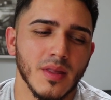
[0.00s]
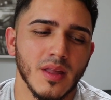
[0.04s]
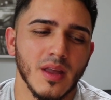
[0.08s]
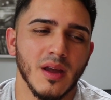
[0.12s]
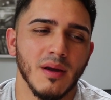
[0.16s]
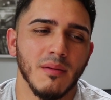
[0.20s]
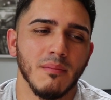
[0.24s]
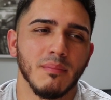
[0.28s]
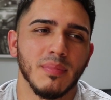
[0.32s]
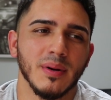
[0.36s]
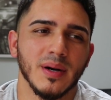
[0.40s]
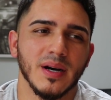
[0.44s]

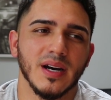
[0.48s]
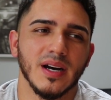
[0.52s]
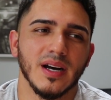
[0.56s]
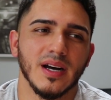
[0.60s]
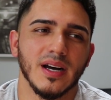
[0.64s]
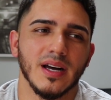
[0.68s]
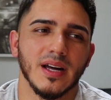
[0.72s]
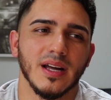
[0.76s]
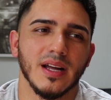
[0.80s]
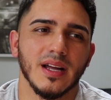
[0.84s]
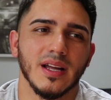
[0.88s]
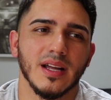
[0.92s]

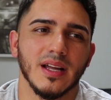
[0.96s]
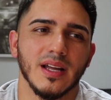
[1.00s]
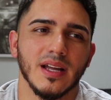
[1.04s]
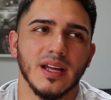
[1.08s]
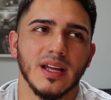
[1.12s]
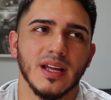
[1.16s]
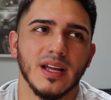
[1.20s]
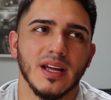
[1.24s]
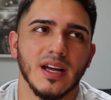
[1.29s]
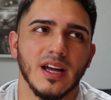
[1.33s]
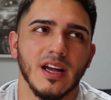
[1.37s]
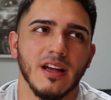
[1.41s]
But
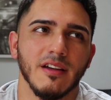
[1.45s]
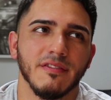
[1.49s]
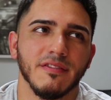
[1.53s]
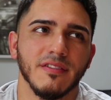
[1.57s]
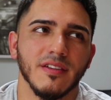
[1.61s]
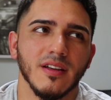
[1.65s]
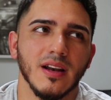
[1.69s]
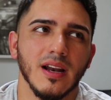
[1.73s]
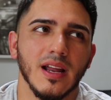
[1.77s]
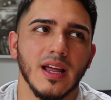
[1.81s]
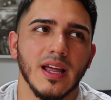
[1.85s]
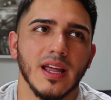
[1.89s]
I feel
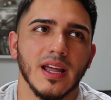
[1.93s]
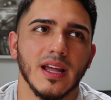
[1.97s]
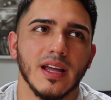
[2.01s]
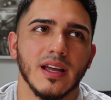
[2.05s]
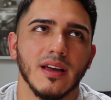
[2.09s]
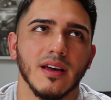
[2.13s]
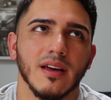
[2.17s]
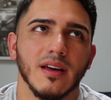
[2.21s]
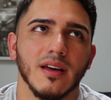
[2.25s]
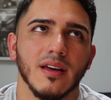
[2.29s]
like